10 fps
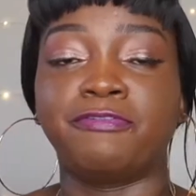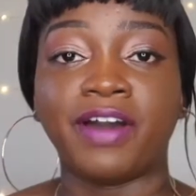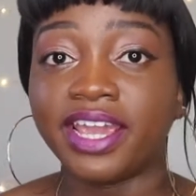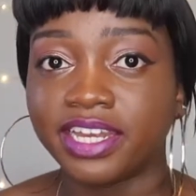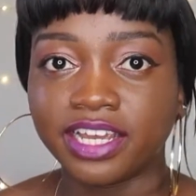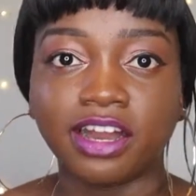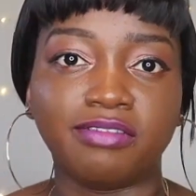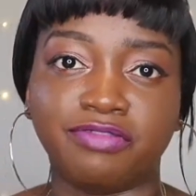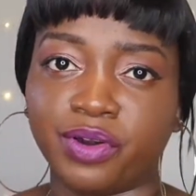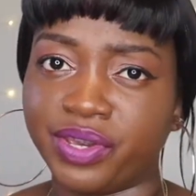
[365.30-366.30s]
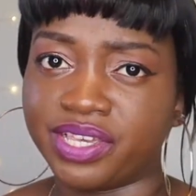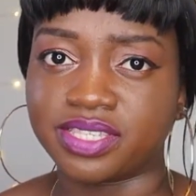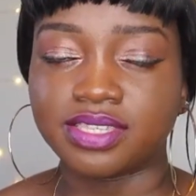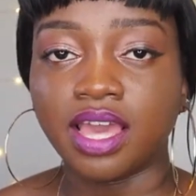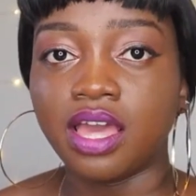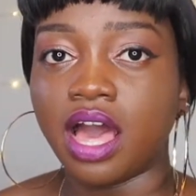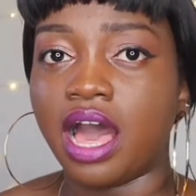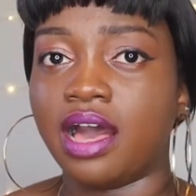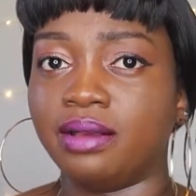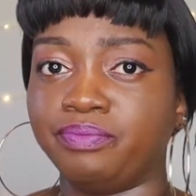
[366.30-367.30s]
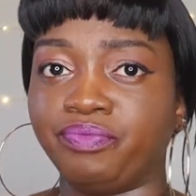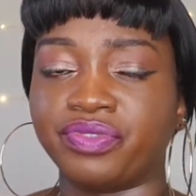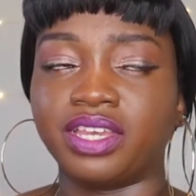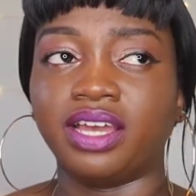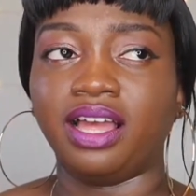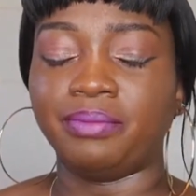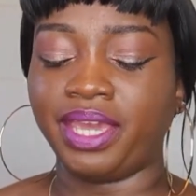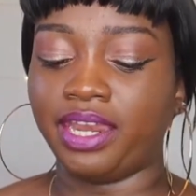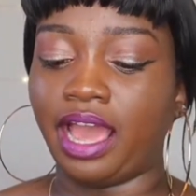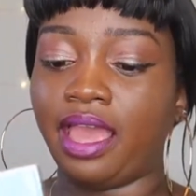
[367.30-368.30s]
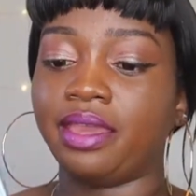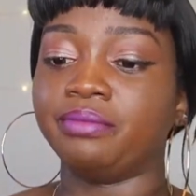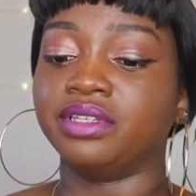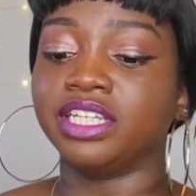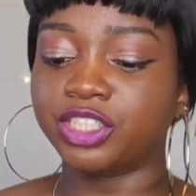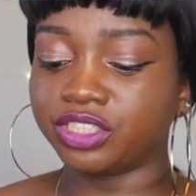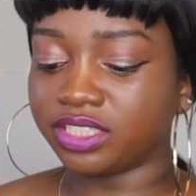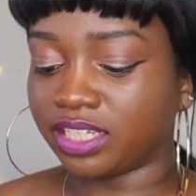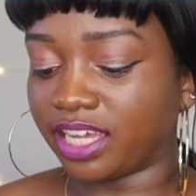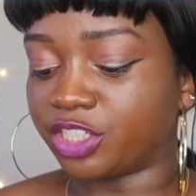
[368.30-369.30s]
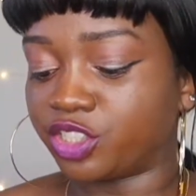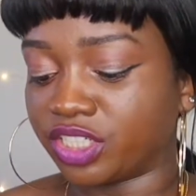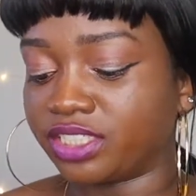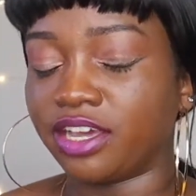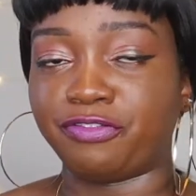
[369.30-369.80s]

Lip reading: finding her voice. Man, I'm literally like just a